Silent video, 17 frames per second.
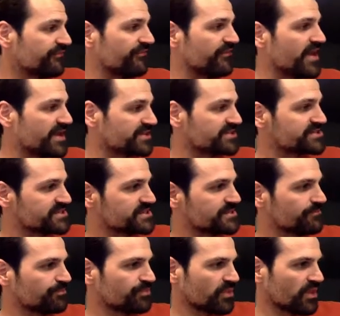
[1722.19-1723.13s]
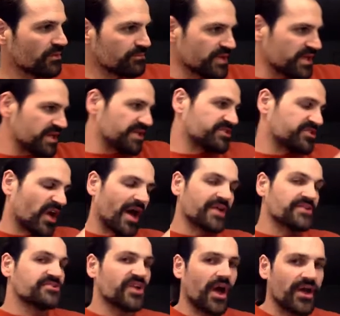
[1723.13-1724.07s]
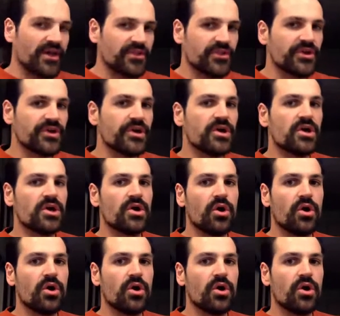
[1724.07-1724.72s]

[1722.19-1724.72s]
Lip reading: fixed, meaning tied tightly,